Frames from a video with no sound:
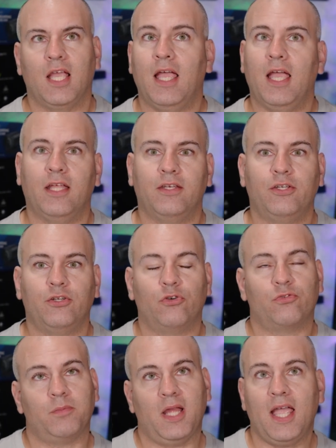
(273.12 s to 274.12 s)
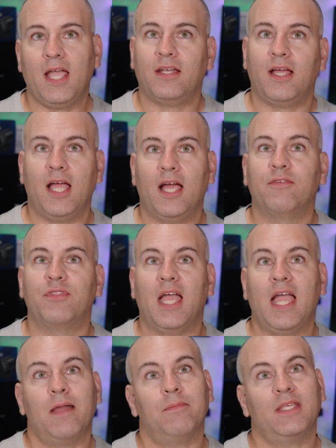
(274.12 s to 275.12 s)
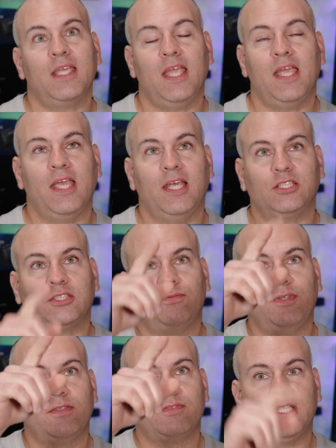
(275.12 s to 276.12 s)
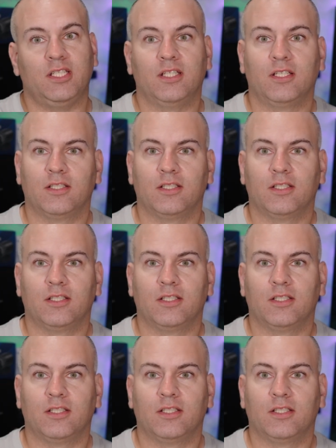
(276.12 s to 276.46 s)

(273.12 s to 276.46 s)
And here over my head, I have the MKH50.